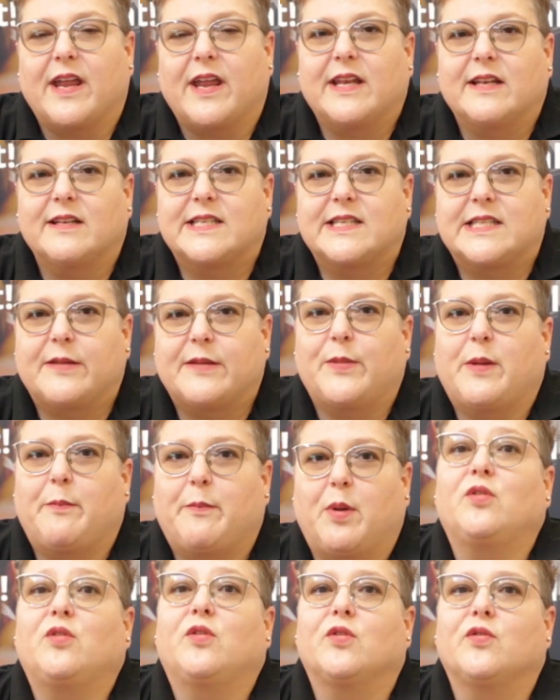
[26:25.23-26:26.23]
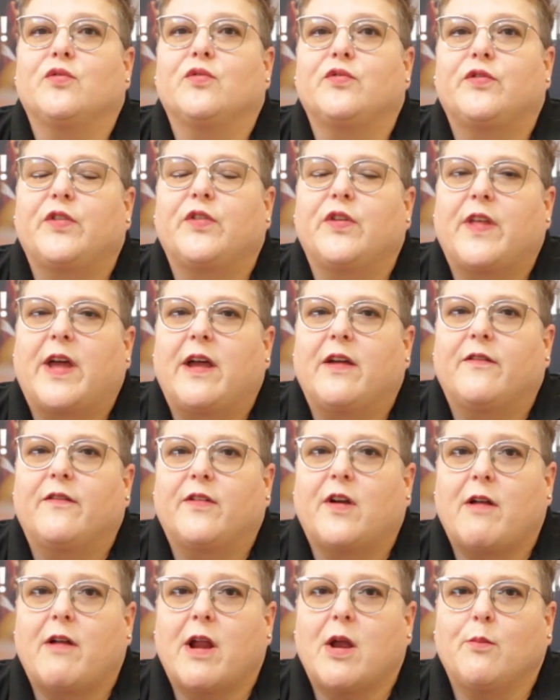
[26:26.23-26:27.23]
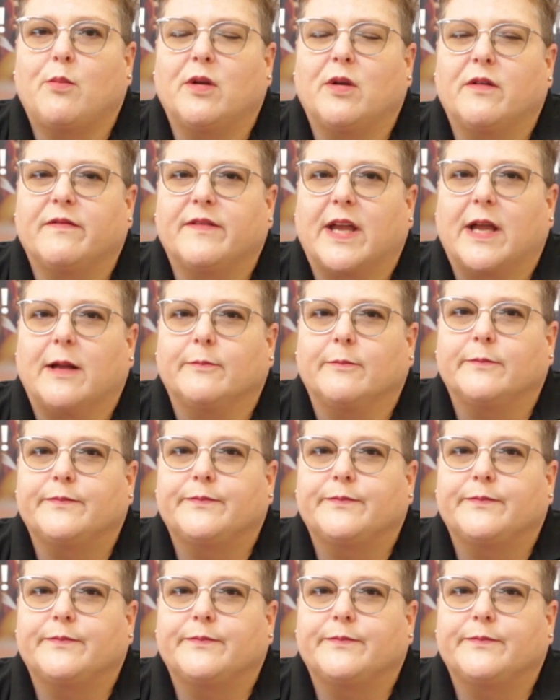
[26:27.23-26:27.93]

in similar bundles to that of our output VAT.